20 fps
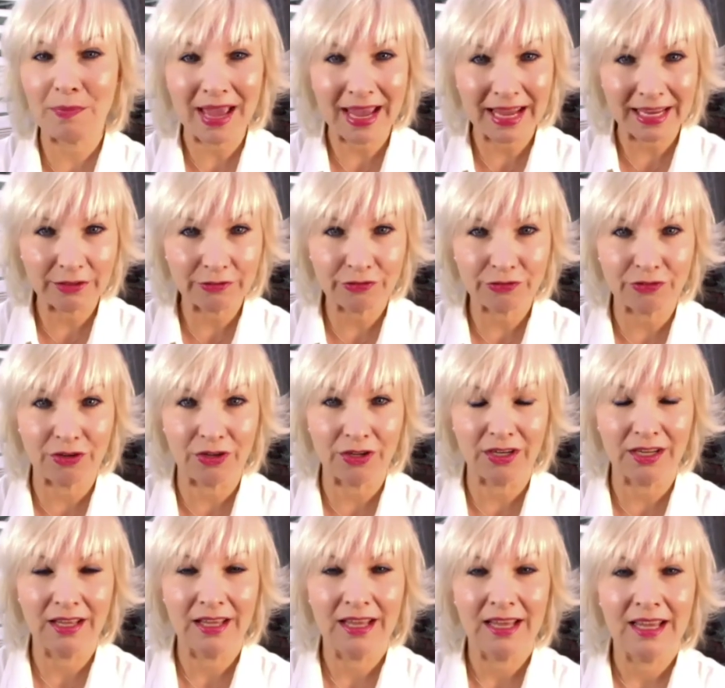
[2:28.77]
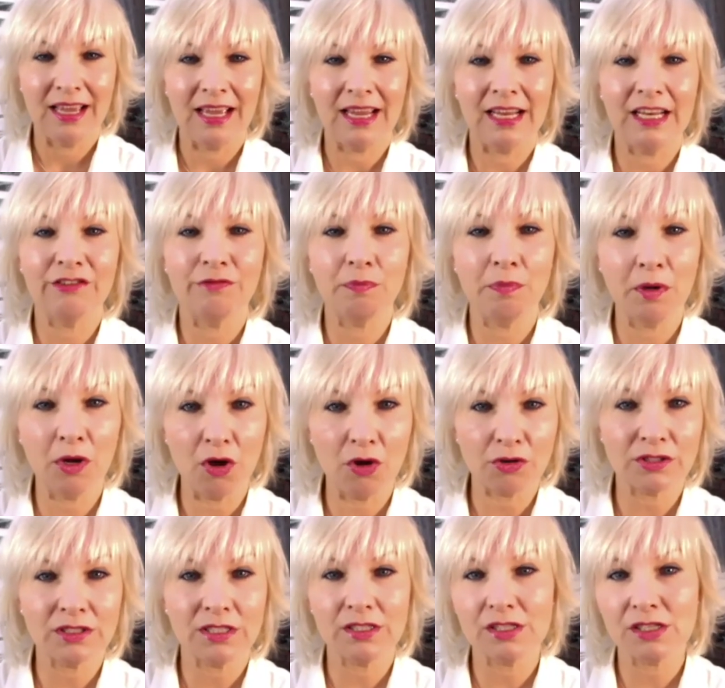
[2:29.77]
painful and have
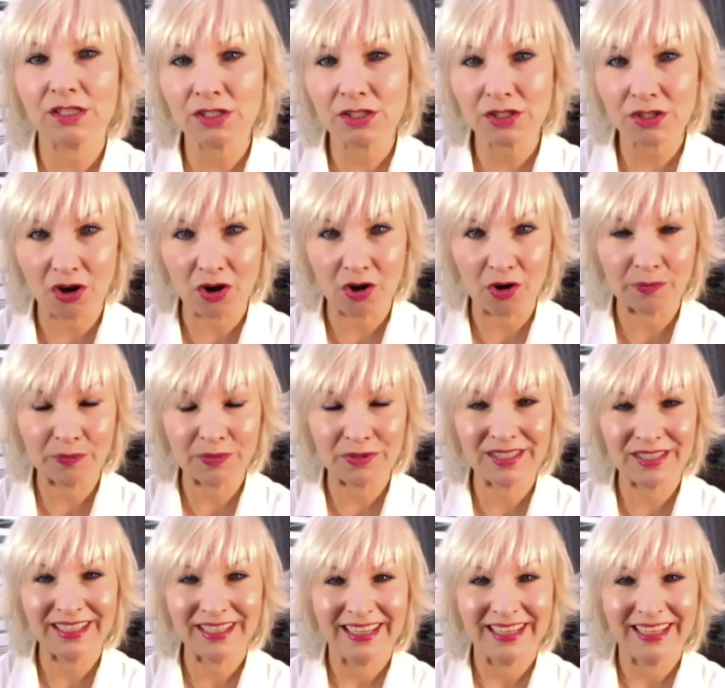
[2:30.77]
blocked and stopped